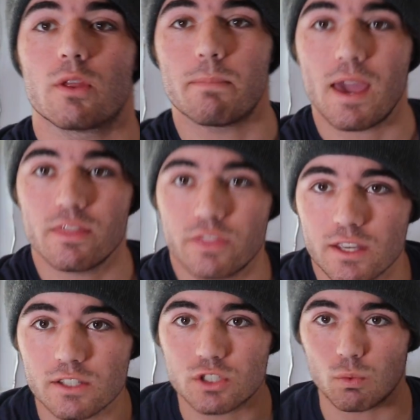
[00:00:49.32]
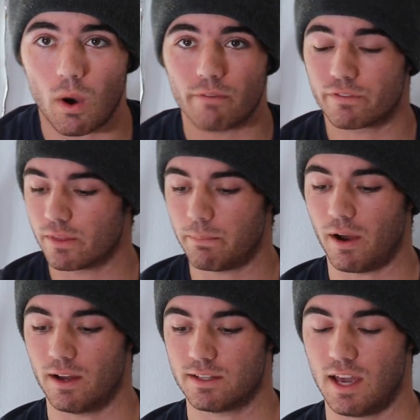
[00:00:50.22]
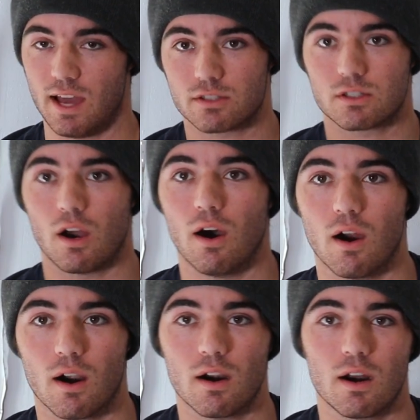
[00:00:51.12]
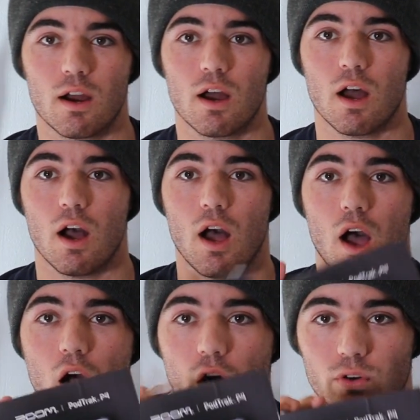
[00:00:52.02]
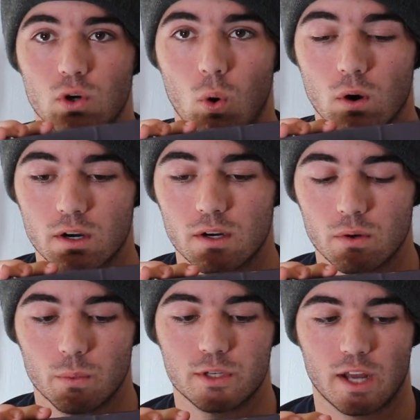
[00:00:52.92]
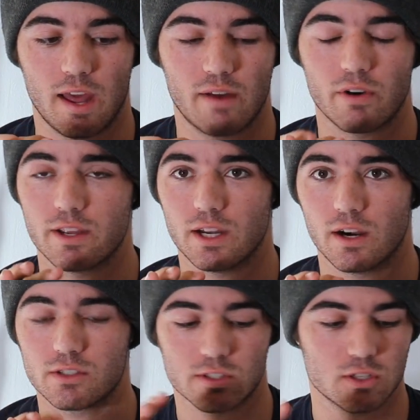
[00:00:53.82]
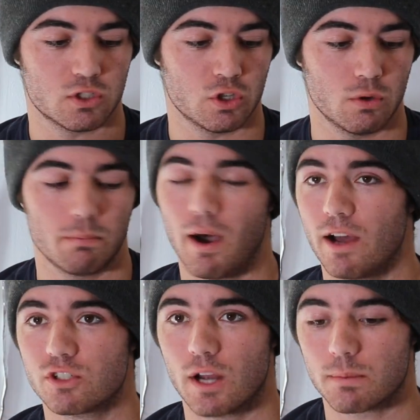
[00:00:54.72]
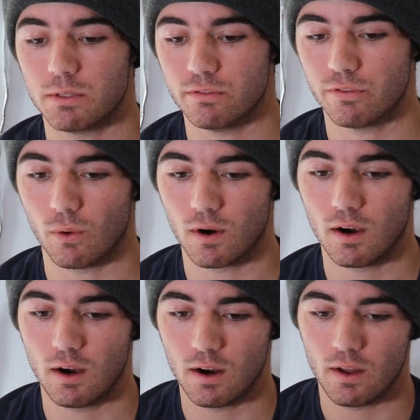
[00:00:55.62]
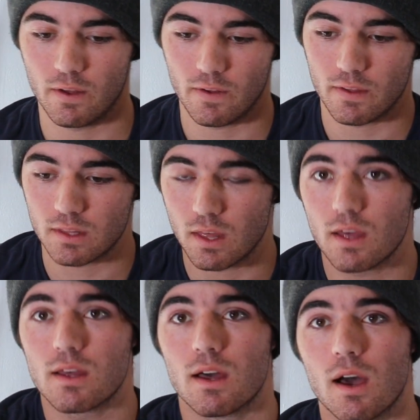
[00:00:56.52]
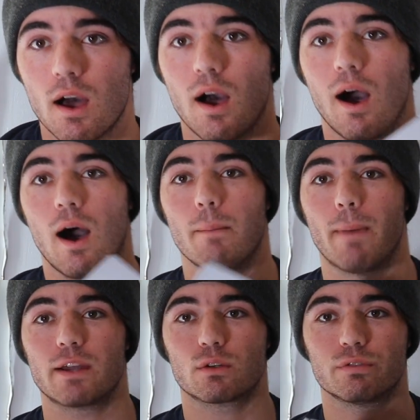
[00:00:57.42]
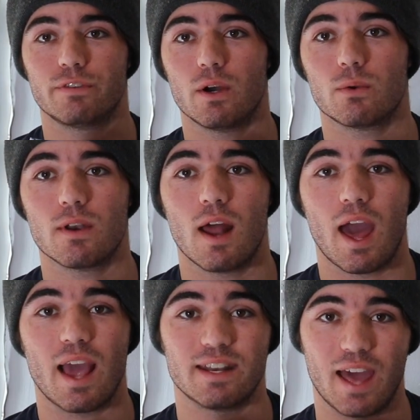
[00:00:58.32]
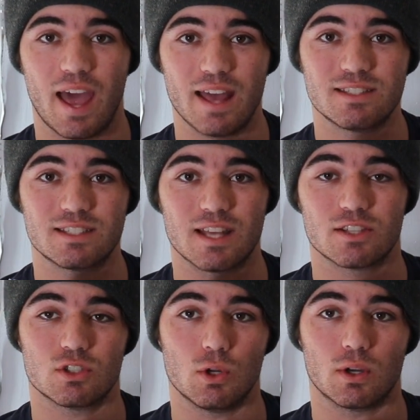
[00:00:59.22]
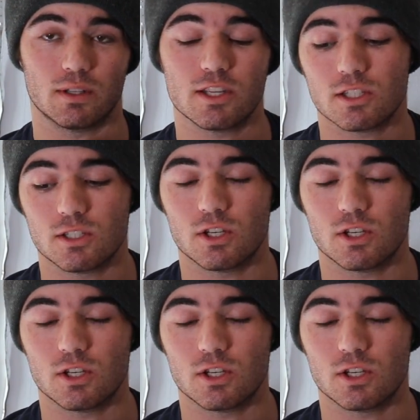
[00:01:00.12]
the main things you want for the podcast are a recorder, which I have right here. It's the Zoom PodTrack P4. A microphone and a headset so you could listen